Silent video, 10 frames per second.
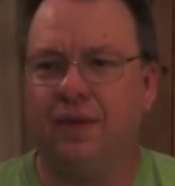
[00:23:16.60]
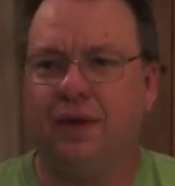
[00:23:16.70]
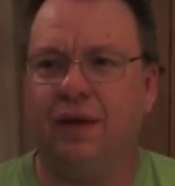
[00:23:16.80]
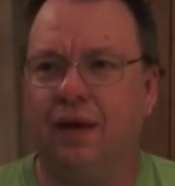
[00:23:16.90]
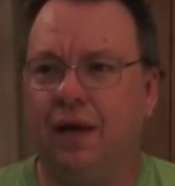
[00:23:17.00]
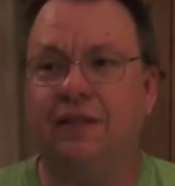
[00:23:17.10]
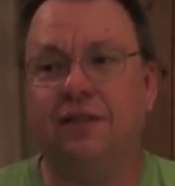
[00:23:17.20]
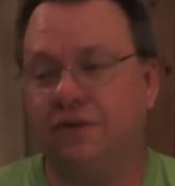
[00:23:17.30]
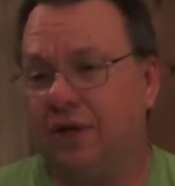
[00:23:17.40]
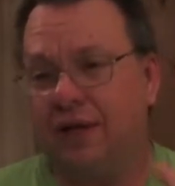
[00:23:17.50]
I
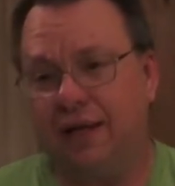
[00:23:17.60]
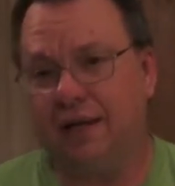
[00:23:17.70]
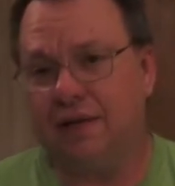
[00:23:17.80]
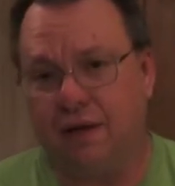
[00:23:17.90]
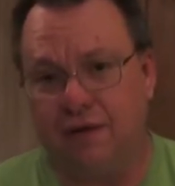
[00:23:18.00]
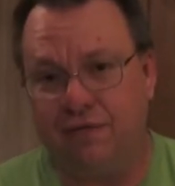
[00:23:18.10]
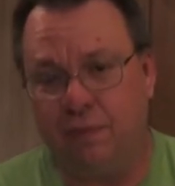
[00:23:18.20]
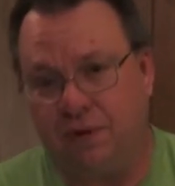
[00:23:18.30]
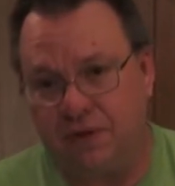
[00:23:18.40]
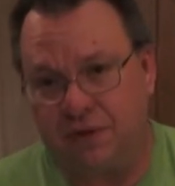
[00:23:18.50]
still tried to get a few
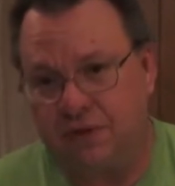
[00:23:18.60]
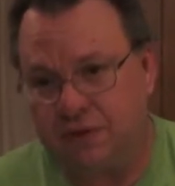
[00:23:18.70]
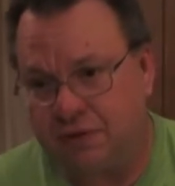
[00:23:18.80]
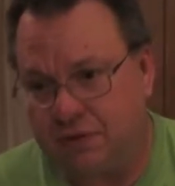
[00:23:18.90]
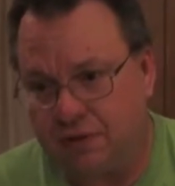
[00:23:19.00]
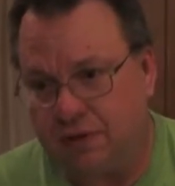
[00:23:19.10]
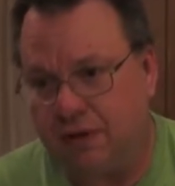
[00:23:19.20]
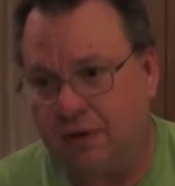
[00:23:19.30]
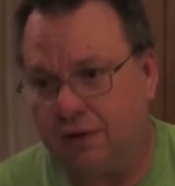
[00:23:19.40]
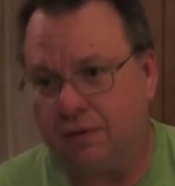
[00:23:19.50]
pictures
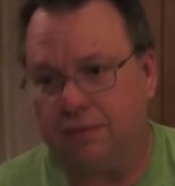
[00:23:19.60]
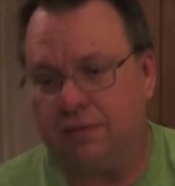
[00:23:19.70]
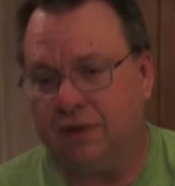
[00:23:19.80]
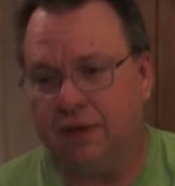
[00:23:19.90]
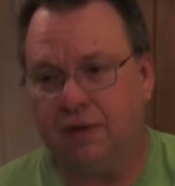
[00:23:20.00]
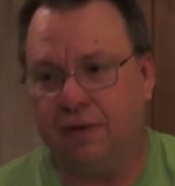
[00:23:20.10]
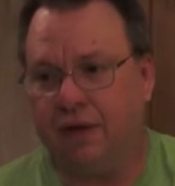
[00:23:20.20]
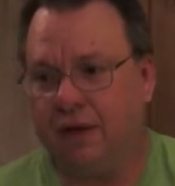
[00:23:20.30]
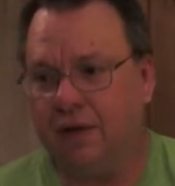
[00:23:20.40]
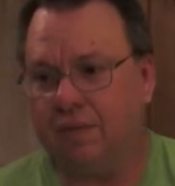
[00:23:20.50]
here and
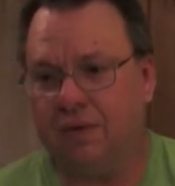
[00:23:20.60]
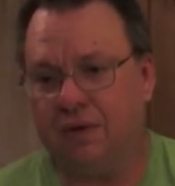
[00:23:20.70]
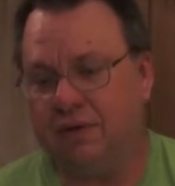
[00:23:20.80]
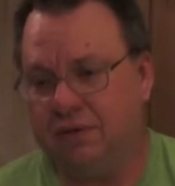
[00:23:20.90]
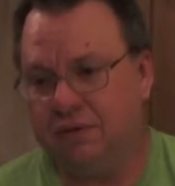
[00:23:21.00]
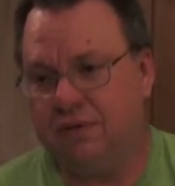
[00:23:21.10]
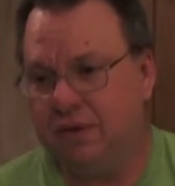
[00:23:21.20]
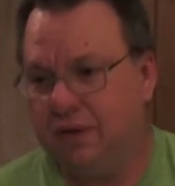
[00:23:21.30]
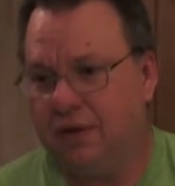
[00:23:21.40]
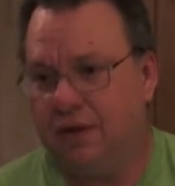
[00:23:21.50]
there, but
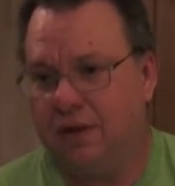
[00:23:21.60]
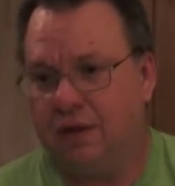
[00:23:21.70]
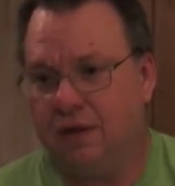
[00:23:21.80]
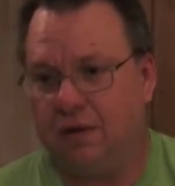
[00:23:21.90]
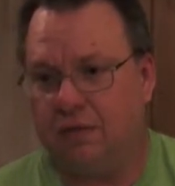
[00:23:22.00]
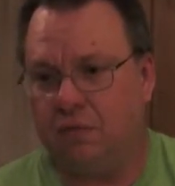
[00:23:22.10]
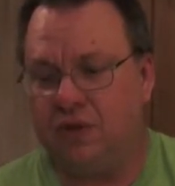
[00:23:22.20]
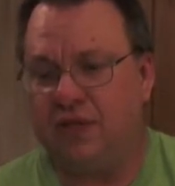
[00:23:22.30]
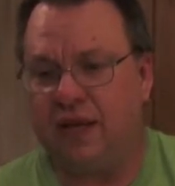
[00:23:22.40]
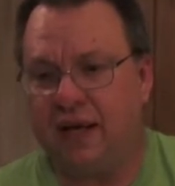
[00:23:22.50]

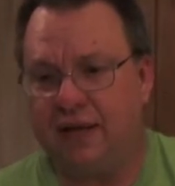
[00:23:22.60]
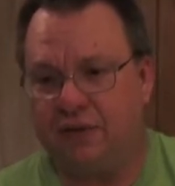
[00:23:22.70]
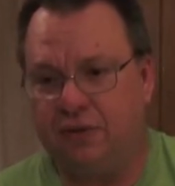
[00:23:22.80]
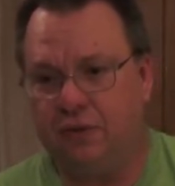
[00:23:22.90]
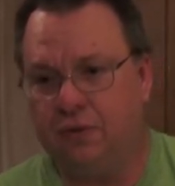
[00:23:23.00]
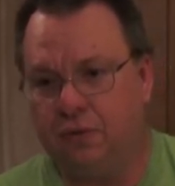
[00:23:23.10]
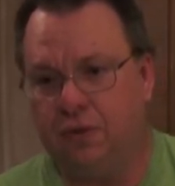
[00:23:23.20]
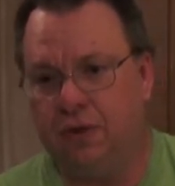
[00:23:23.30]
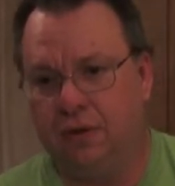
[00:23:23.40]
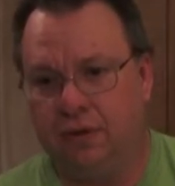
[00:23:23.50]
once I got
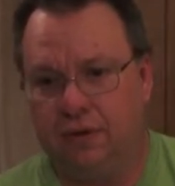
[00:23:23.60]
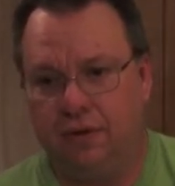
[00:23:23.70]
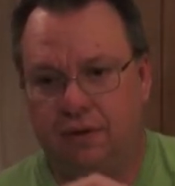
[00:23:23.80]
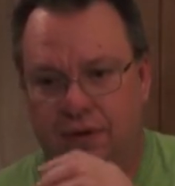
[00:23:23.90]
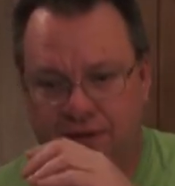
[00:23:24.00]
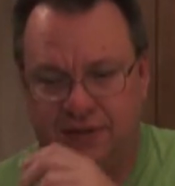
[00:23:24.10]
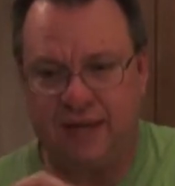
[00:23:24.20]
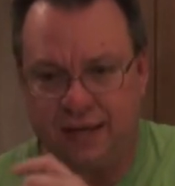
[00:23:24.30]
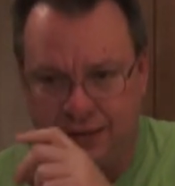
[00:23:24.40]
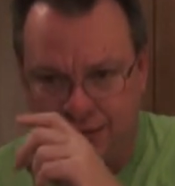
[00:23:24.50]
to the
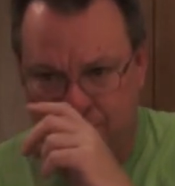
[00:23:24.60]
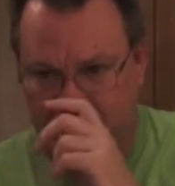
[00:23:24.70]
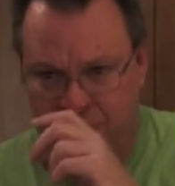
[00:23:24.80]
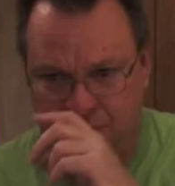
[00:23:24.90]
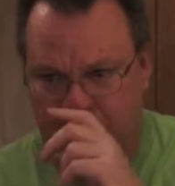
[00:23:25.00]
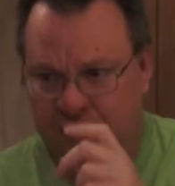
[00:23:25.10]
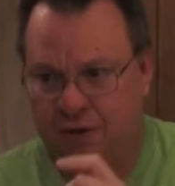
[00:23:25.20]
sand dunes,